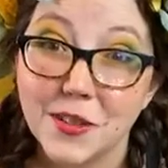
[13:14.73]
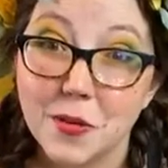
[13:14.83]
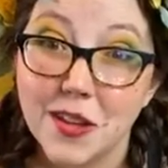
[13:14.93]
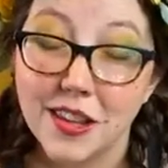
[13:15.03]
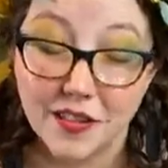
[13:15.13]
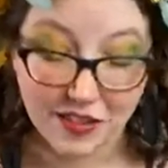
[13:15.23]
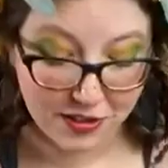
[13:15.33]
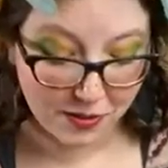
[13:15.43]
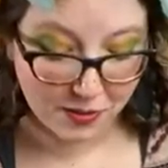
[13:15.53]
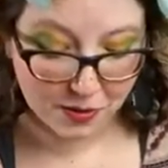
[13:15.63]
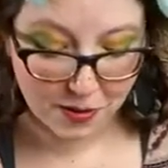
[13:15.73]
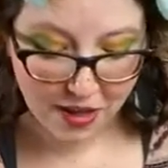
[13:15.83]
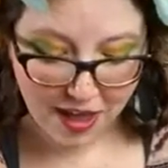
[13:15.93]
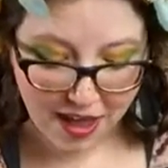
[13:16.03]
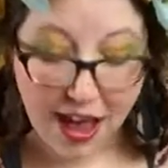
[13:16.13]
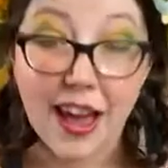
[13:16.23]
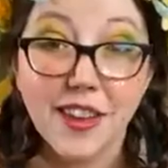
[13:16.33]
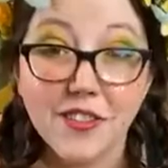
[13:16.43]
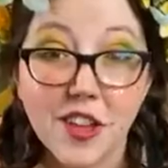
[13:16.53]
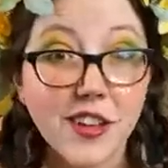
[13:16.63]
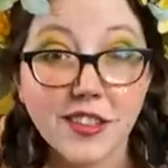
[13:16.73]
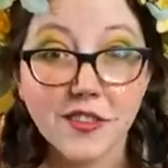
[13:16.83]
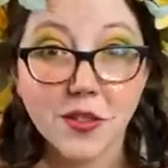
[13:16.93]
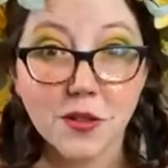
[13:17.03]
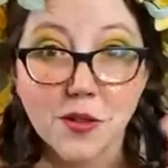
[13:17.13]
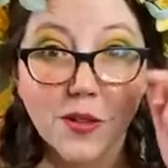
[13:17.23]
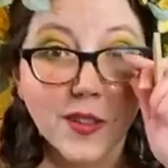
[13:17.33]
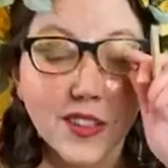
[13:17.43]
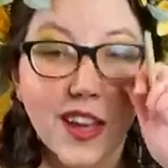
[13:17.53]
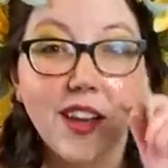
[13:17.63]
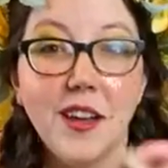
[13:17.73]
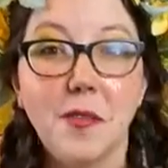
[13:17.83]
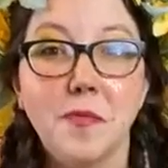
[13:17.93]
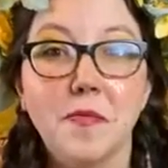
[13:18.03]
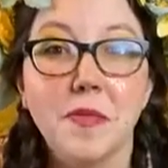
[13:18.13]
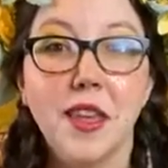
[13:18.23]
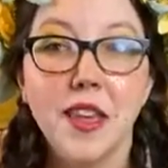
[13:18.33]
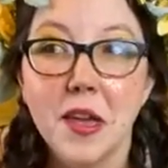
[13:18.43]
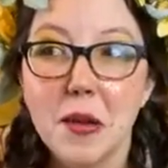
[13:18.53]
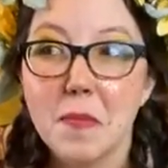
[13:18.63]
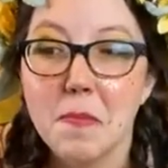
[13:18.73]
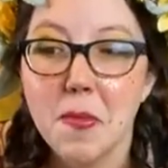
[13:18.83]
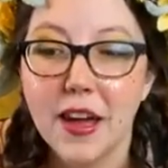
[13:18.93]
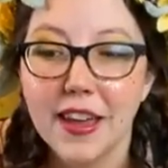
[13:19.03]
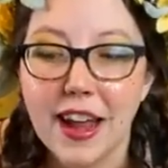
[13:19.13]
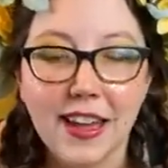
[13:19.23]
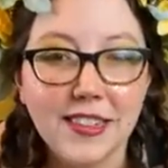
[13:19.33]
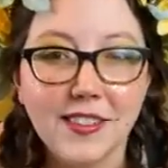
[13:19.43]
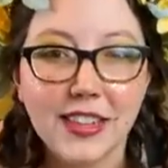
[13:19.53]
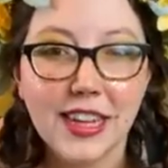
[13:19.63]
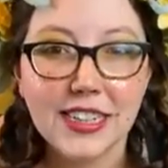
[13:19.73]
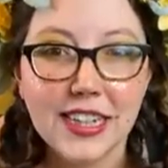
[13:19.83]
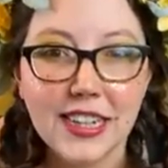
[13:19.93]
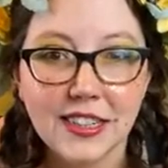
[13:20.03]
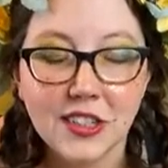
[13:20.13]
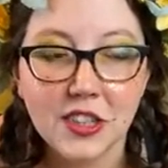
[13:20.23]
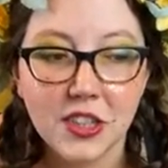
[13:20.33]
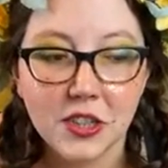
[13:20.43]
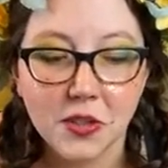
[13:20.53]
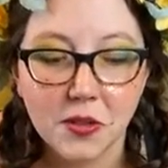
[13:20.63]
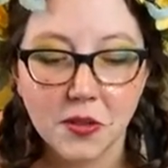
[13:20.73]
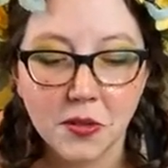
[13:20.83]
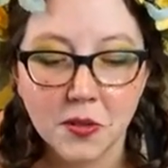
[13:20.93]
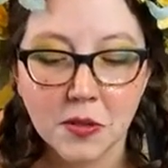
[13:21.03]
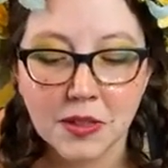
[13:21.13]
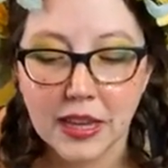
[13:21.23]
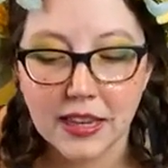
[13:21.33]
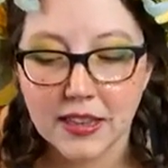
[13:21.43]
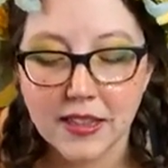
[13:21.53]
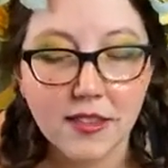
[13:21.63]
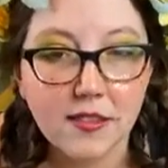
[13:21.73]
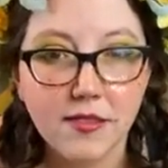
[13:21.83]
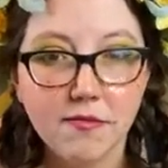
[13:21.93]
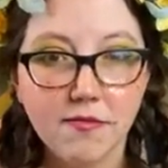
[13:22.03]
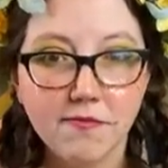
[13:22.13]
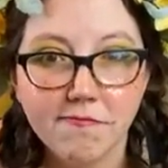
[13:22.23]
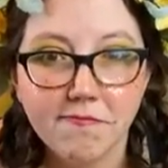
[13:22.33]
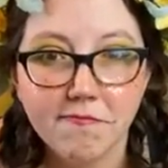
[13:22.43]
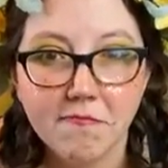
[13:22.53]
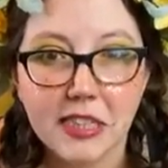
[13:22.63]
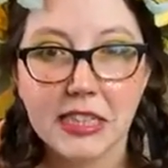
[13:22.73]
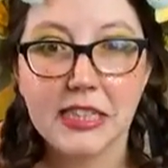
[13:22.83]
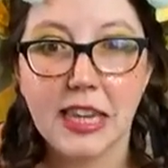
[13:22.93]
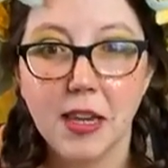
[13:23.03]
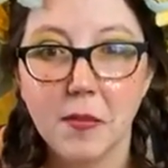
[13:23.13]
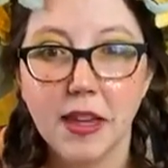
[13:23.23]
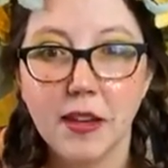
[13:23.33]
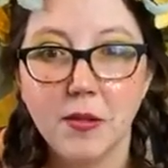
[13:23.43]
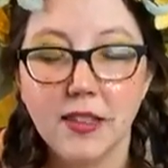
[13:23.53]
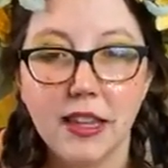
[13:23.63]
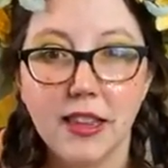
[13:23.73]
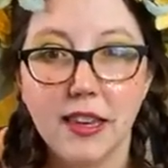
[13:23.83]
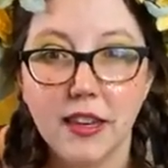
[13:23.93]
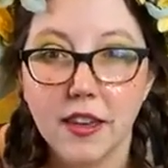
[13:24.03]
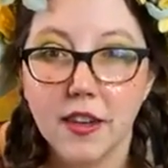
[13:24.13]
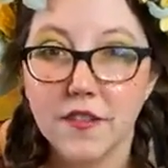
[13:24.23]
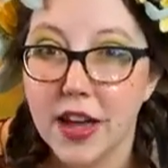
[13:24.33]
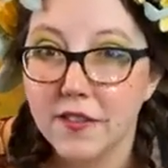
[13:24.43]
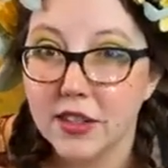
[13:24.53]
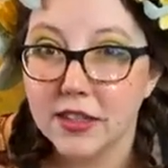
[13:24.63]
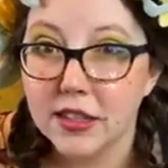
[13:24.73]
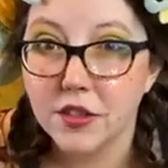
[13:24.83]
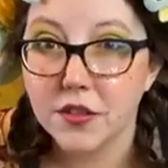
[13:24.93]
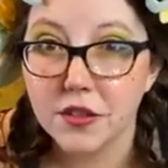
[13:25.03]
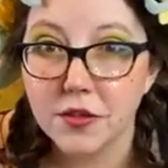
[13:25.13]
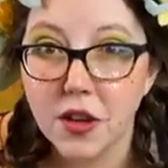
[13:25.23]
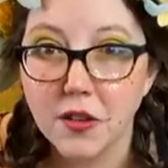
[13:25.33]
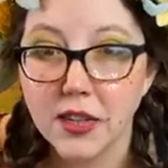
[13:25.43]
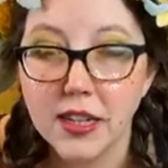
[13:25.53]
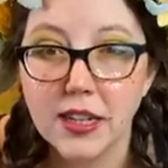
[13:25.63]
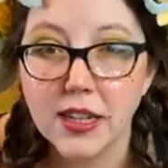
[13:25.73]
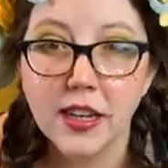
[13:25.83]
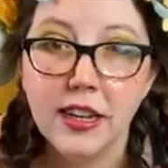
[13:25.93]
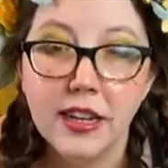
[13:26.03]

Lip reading: a well-loved and used tool. I have lots of tools, but I tend to use like the same, like I would say like 5 or 6 for throwing,